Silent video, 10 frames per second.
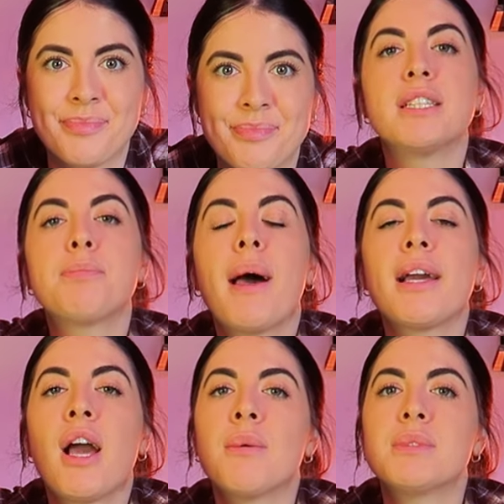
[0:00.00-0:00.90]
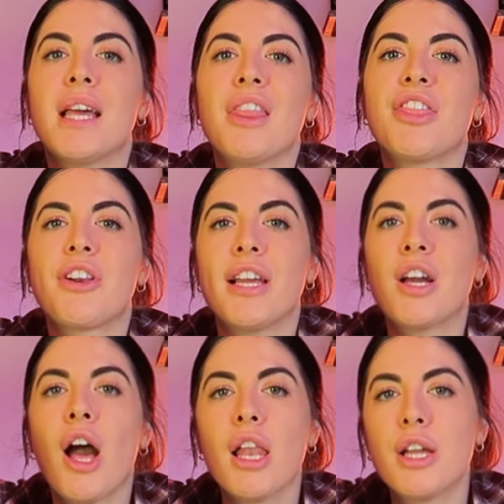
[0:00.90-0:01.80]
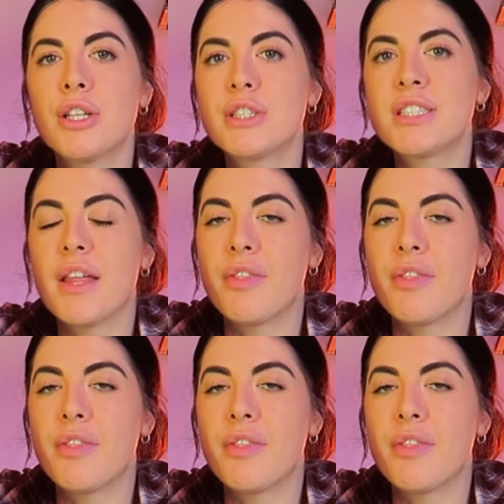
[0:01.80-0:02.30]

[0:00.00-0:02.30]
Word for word: So this bag comes in three colours,